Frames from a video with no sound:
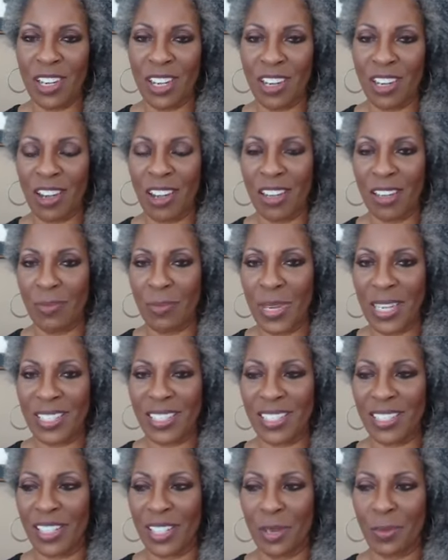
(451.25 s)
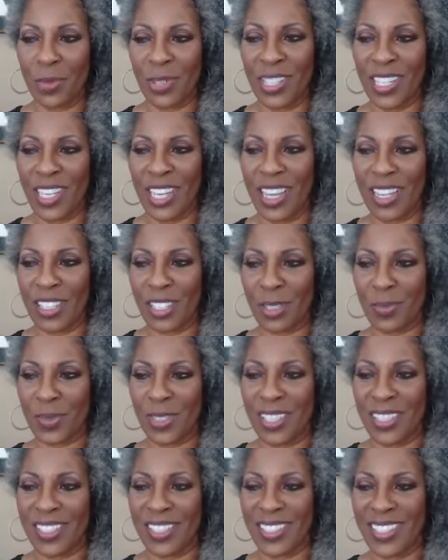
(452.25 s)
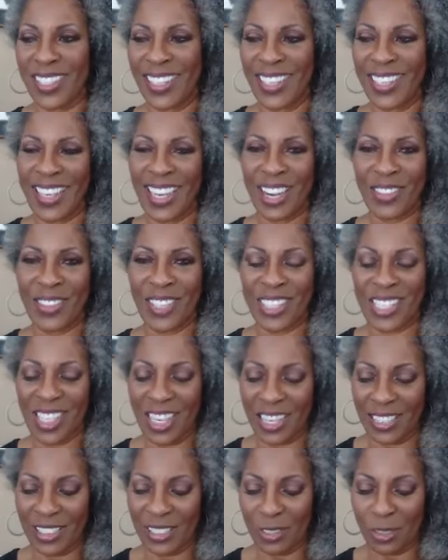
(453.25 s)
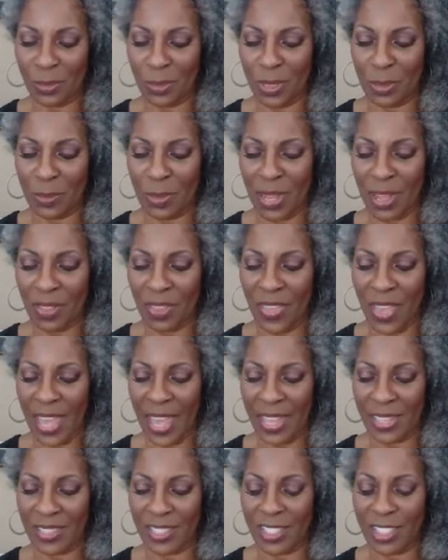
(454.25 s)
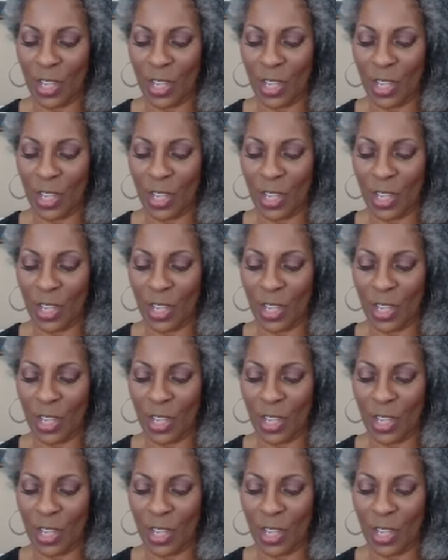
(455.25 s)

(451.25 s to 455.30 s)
on all of my celebrity gossip because I want to talk a little bit about that.